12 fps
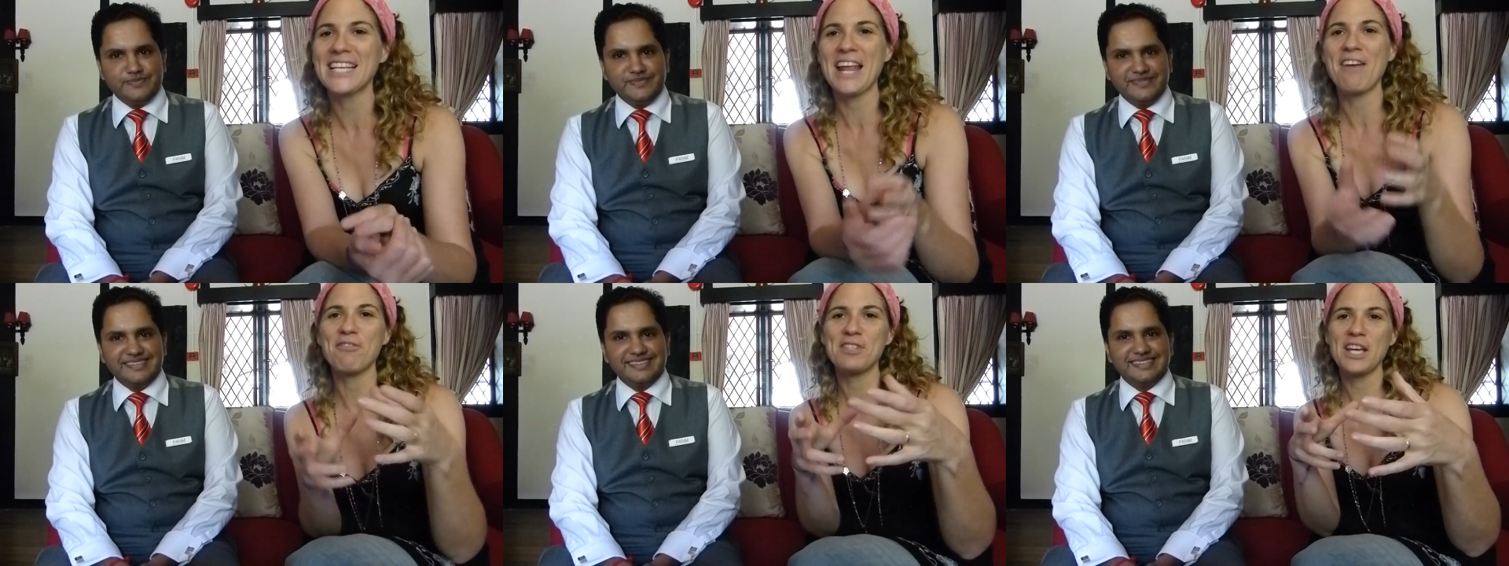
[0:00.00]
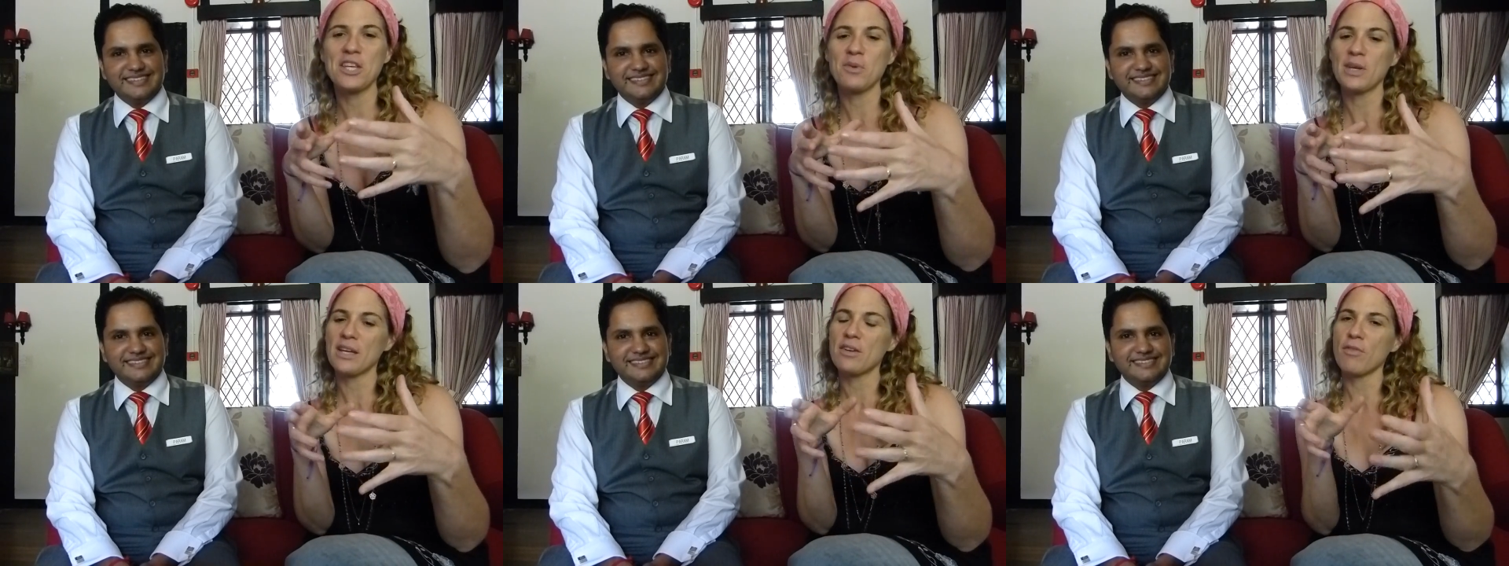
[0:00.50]
Speaker 1: and every day you
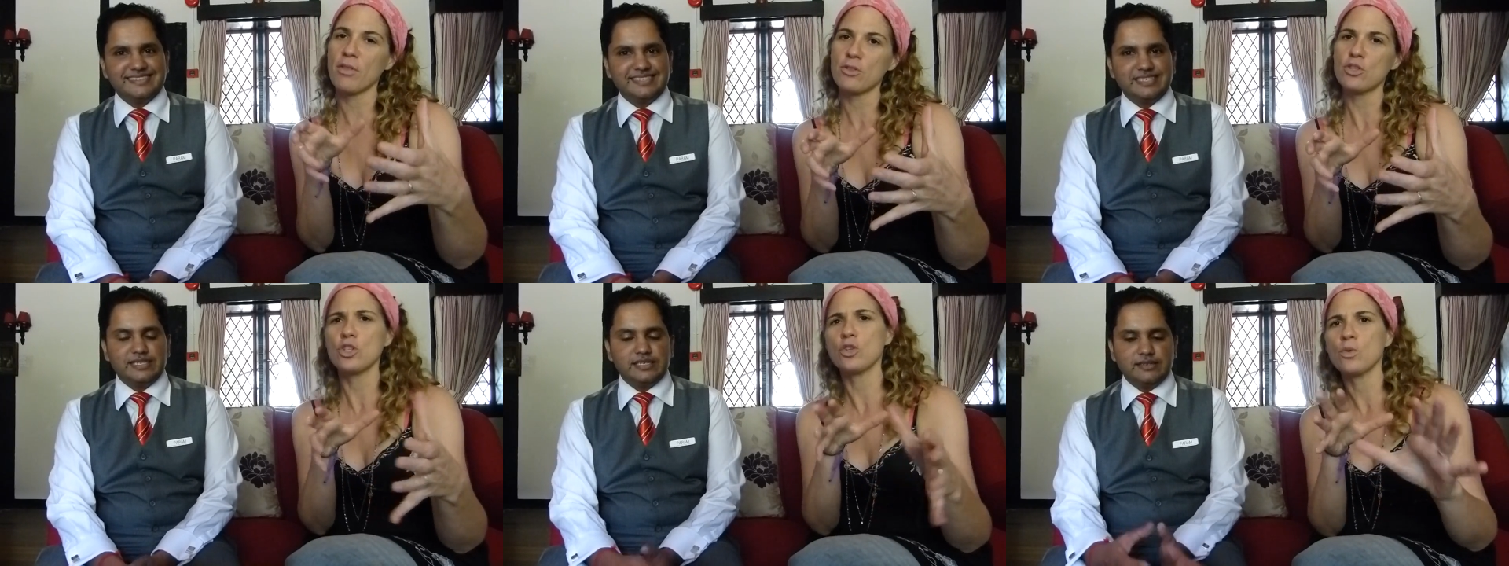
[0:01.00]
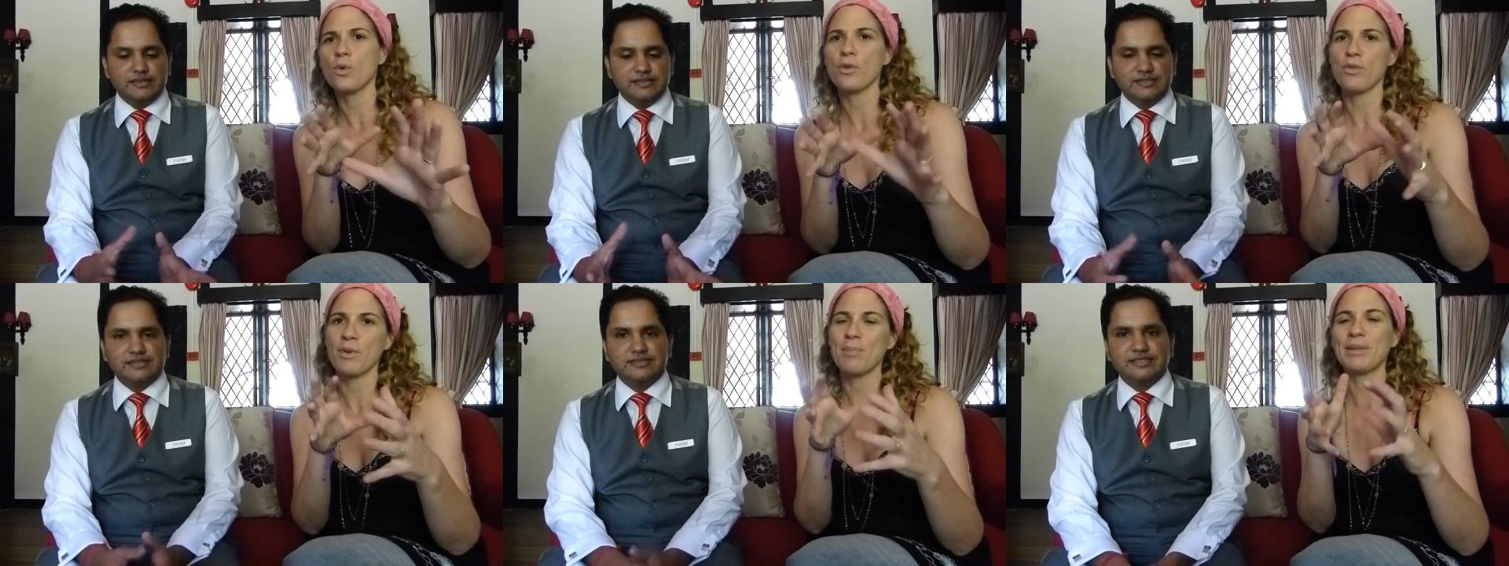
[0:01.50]
get two or
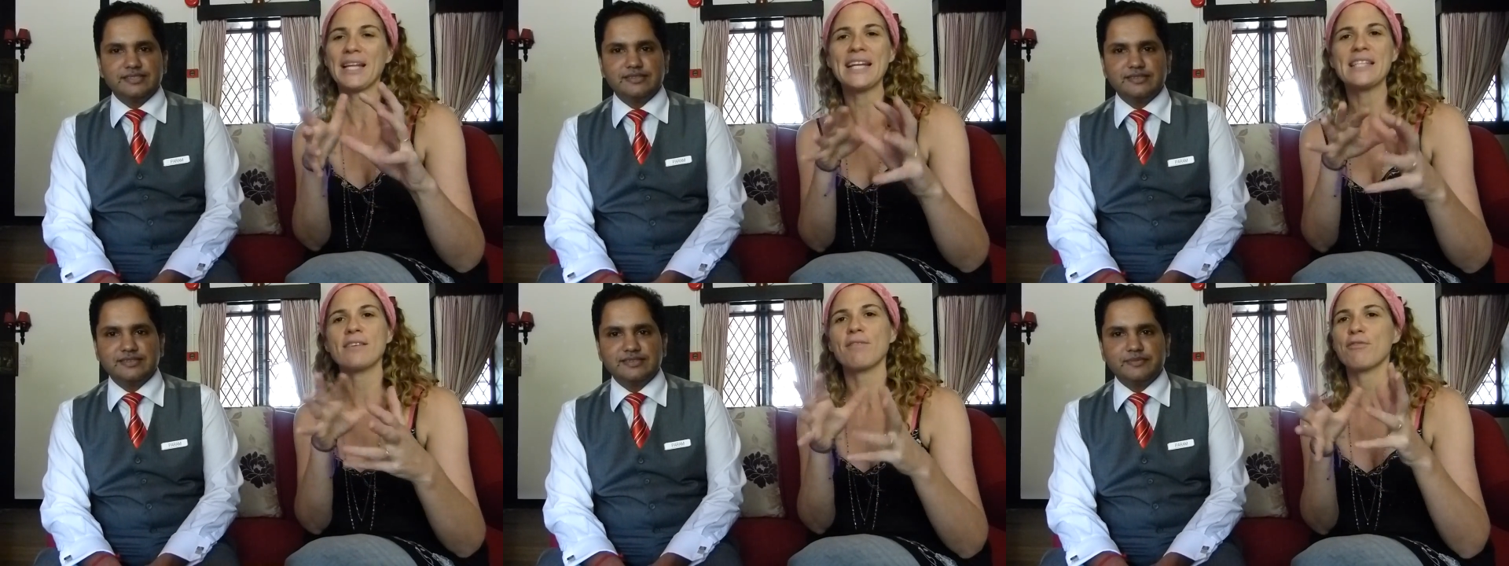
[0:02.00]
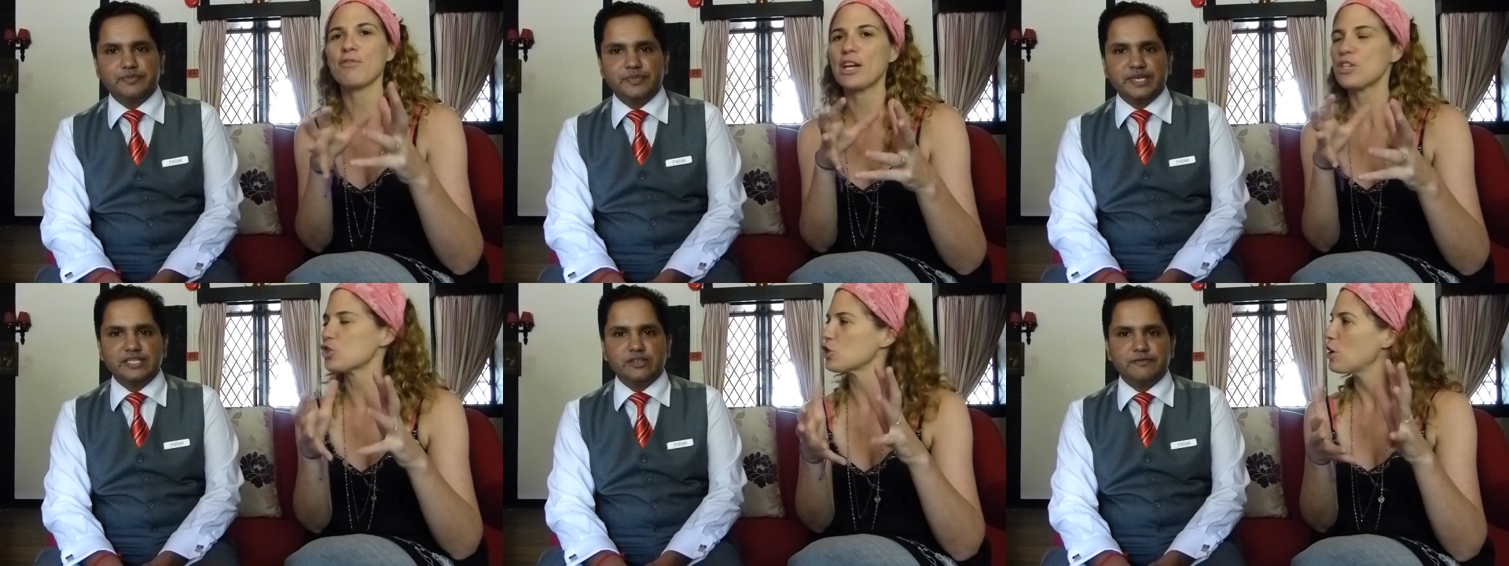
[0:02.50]
three plates of fresh,